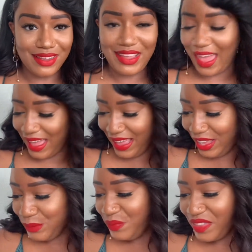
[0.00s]

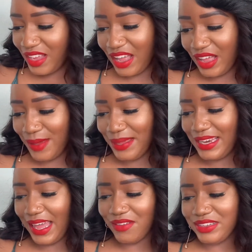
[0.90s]
Okay. Um,
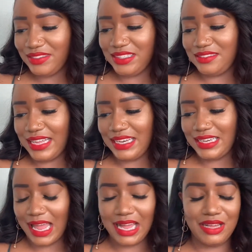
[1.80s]
and ever since that
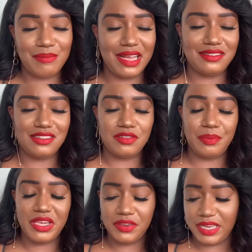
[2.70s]
night, my
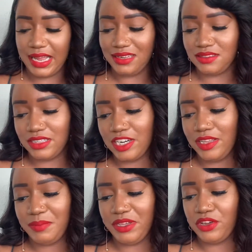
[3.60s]
spirit has
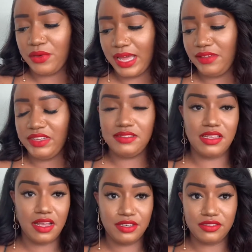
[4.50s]
literally been craving
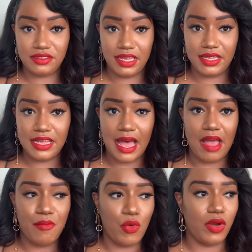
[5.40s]
to understand
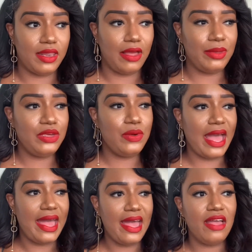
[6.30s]
God more. Like when you
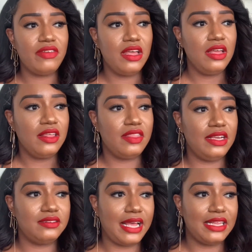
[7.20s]
have
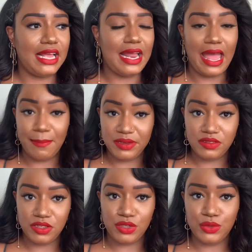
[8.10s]
things like that happen
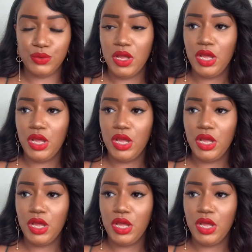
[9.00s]
to you,